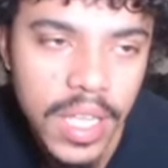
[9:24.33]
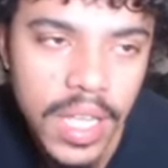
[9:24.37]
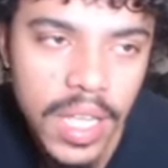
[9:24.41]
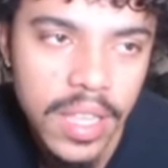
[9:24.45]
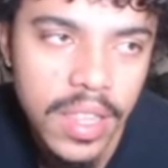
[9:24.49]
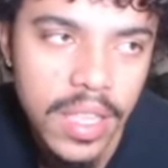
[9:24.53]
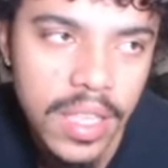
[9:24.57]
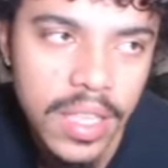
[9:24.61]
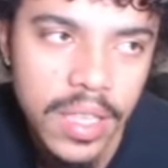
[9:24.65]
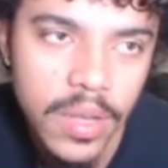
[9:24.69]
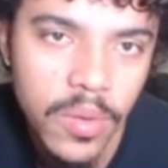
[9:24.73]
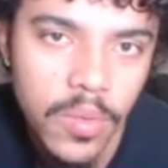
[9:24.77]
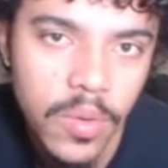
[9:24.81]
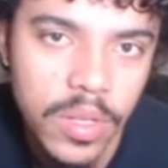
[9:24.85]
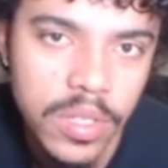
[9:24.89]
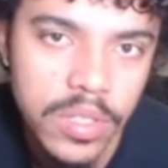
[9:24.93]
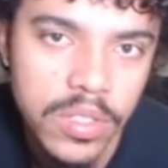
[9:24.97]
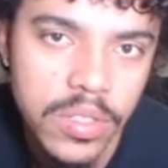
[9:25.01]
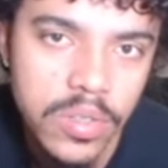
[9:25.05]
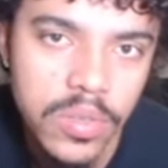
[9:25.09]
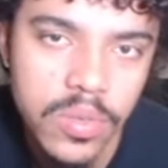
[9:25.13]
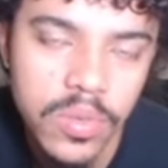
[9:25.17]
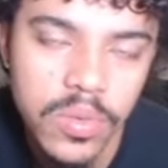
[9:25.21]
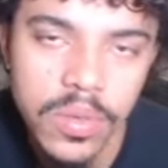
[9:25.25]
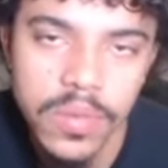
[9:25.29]
I think they're, what,
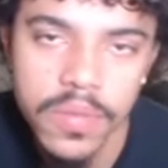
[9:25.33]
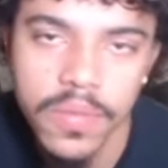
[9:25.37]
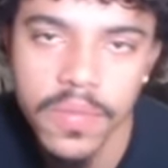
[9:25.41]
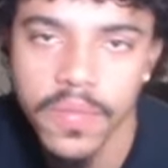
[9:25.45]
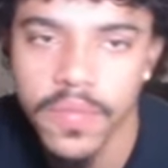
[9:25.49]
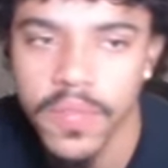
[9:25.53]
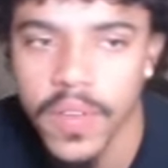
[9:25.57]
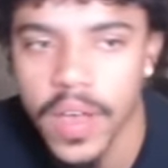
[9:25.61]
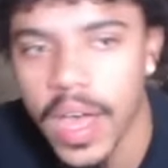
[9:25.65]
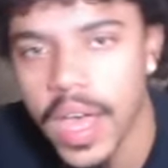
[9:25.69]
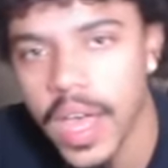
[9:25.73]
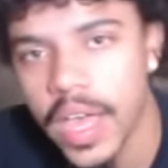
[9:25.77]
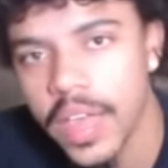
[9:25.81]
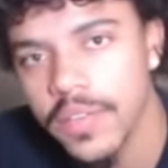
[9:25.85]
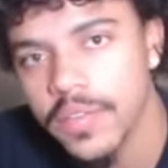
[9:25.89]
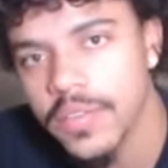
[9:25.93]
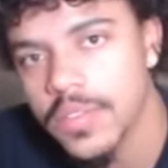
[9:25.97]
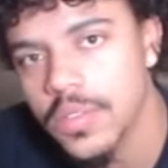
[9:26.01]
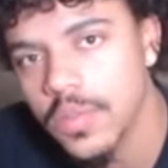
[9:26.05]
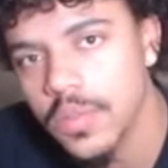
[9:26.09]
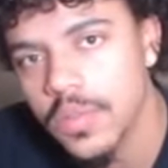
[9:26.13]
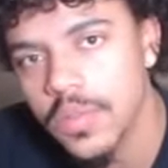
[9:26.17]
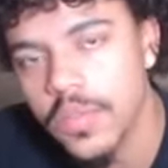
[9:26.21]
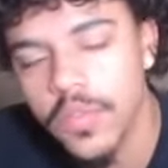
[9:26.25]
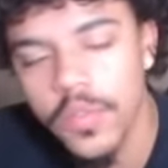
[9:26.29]
2-5,
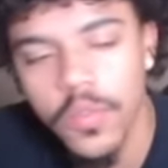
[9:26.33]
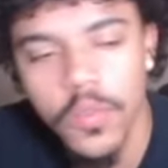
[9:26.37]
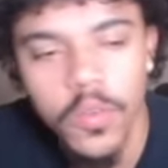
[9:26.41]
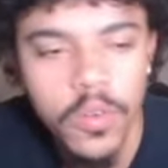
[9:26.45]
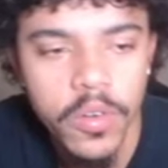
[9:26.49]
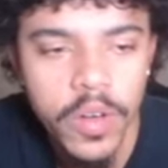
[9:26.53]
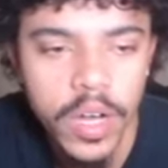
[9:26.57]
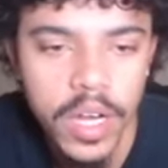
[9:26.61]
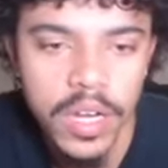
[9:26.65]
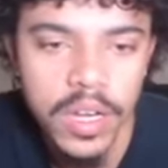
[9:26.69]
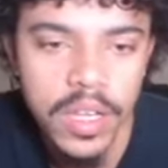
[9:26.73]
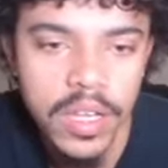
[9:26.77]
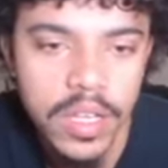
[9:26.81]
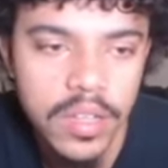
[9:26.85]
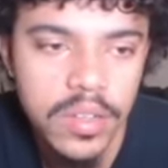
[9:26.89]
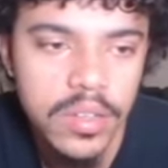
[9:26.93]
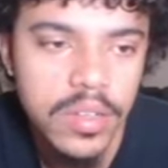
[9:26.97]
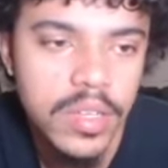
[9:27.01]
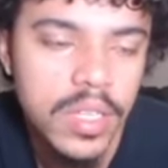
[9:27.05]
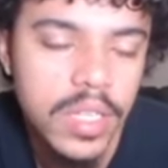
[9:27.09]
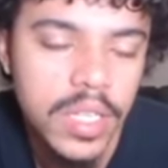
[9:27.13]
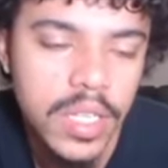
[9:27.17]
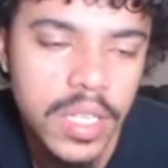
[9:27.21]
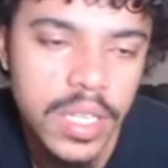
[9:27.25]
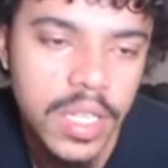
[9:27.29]
2-4 right
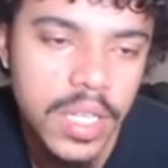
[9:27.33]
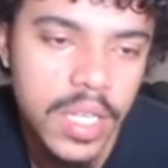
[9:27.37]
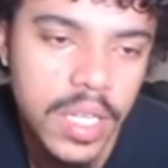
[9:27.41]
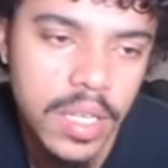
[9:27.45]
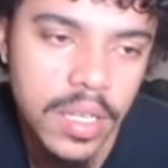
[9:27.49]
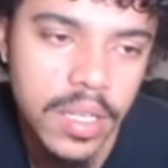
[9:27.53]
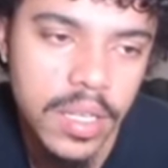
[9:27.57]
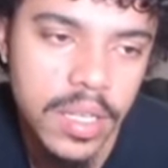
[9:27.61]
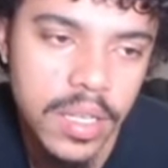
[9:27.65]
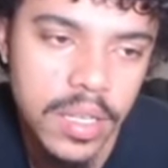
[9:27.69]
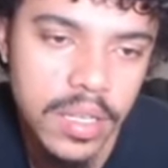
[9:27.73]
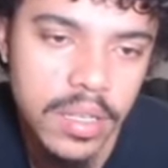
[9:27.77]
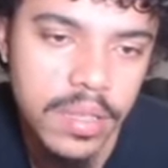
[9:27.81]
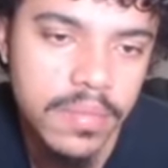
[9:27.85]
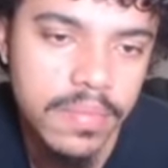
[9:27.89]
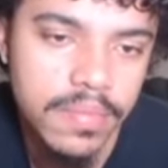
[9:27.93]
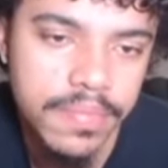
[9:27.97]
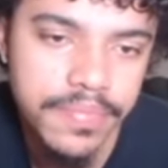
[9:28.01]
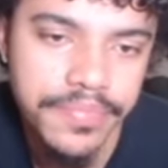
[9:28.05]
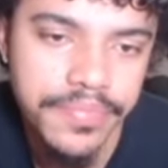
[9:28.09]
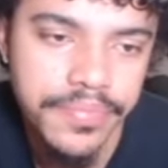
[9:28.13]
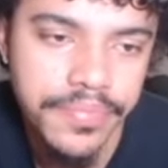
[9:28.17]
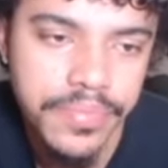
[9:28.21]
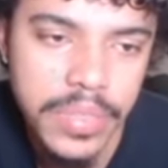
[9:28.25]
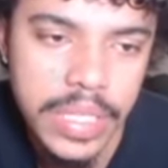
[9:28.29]
now?
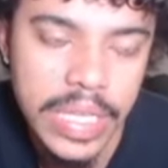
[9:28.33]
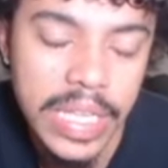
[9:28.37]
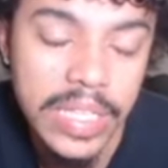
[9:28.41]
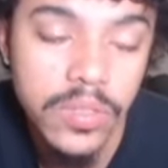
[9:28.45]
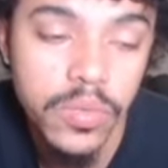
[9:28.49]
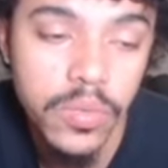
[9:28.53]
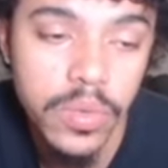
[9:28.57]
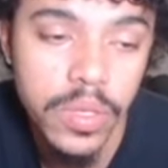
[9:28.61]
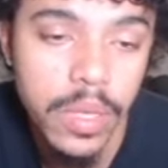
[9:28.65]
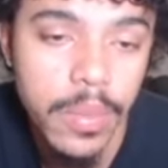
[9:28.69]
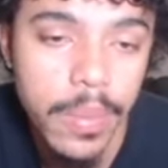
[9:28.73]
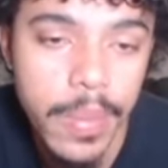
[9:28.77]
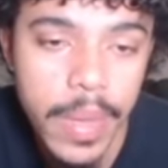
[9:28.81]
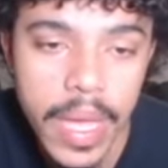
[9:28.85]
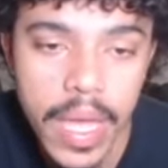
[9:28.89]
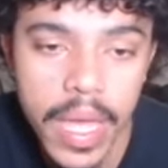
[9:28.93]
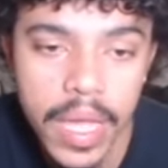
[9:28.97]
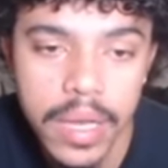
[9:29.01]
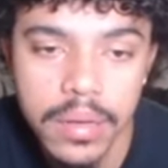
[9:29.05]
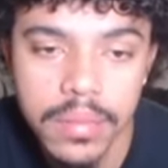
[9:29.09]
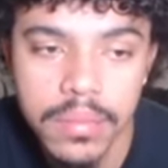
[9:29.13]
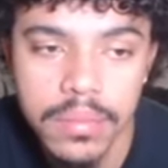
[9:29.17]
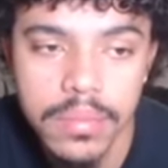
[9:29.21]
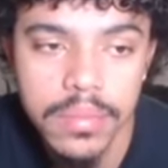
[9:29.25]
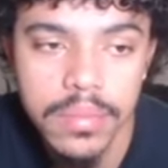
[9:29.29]
That's really bad.